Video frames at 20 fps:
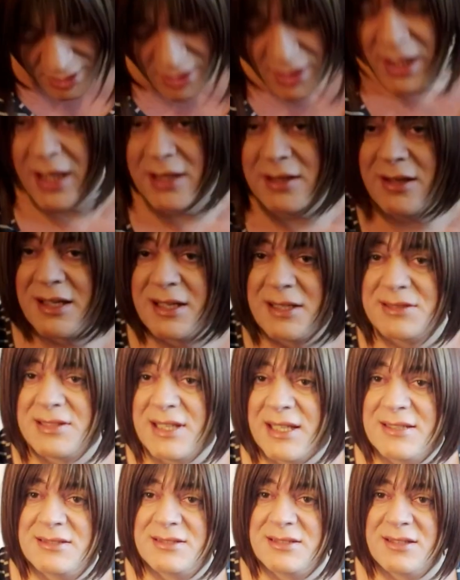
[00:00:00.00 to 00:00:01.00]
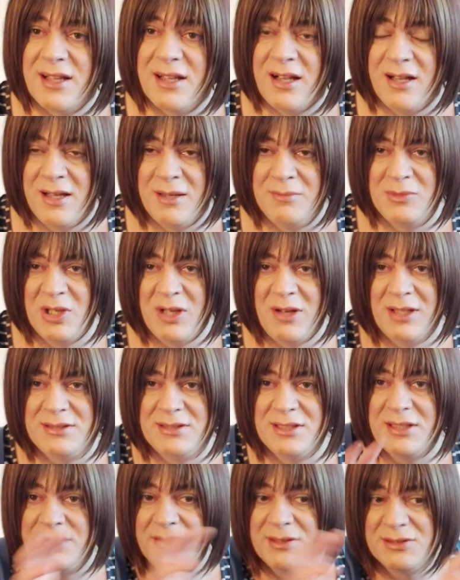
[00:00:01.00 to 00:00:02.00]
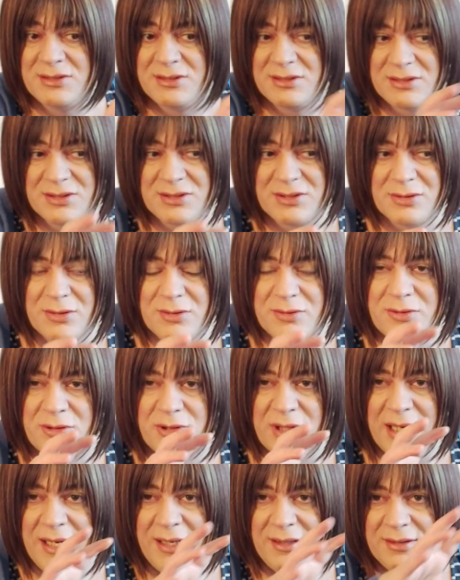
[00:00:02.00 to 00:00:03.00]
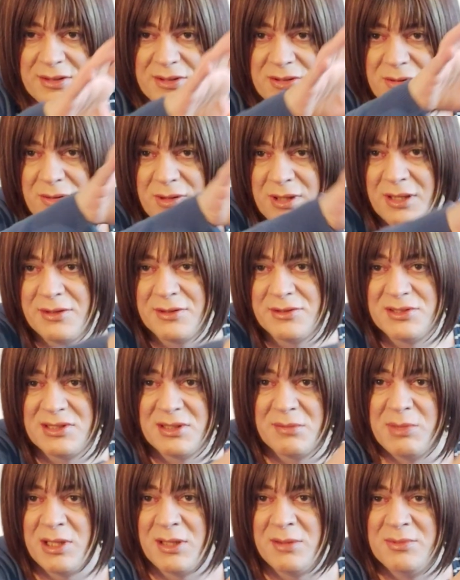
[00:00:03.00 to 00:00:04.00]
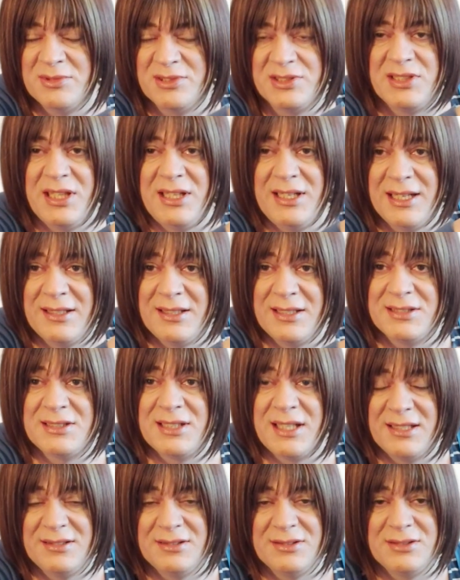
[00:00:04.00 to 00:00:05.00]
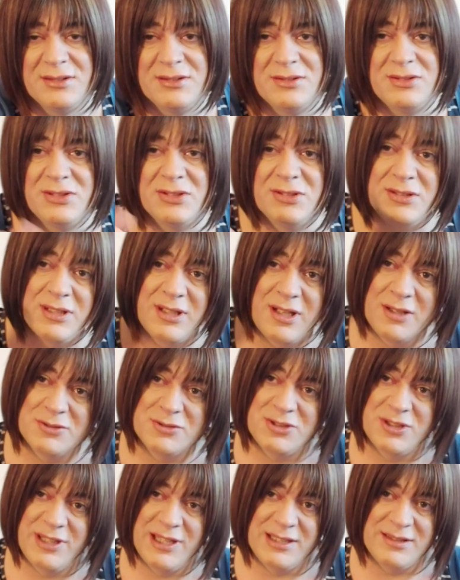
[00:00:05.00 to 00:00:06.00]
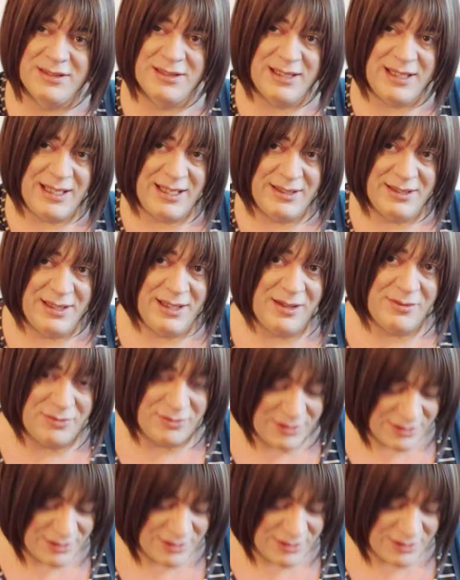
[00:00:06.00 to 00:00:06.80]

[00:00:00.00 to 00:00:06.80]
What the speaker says: And like I said, the idea is to sort of create the sort of London suburban scene at this end to the country end at the other